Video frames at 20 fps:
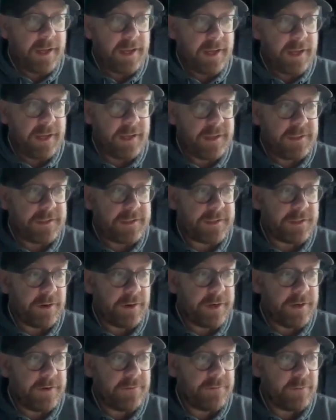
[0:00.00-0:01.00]
In the
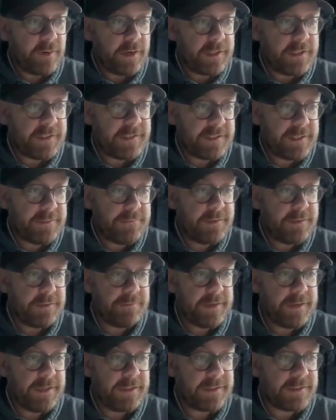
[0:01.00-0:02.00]
side of what had seemed to
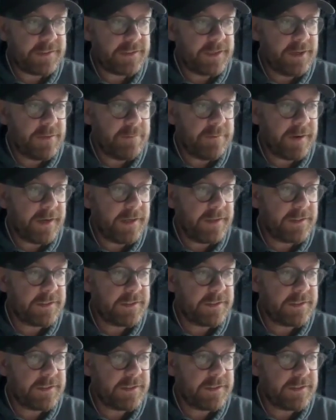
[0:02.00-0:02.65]
be a snowbank